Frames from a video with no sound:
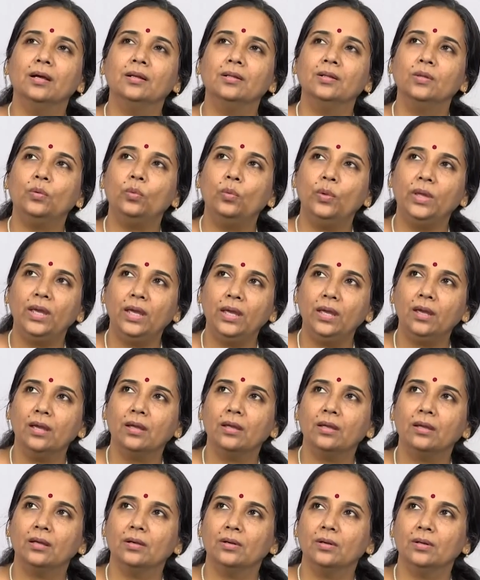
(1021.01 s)
the way
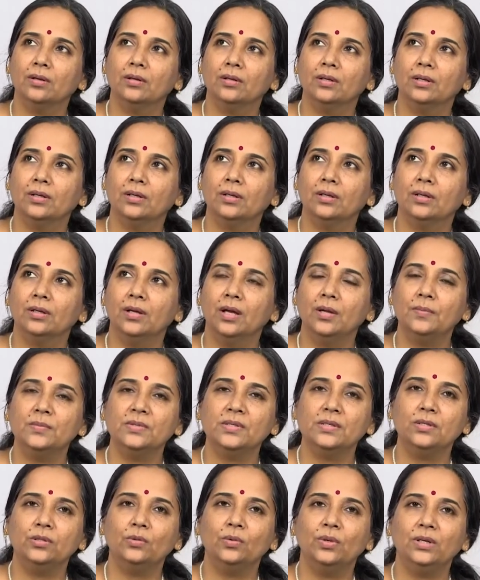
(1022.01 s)

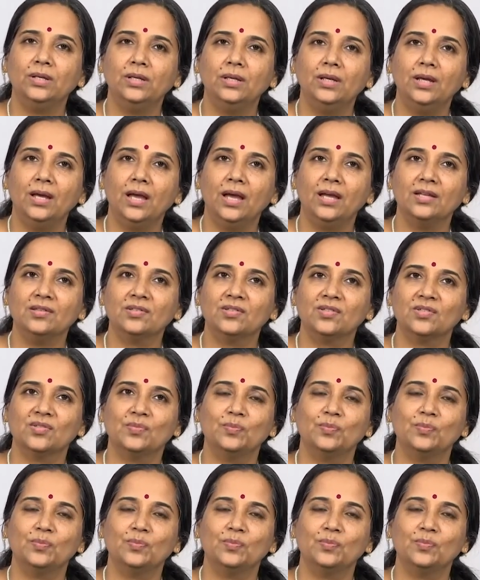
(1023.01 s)
Hamsadhwani has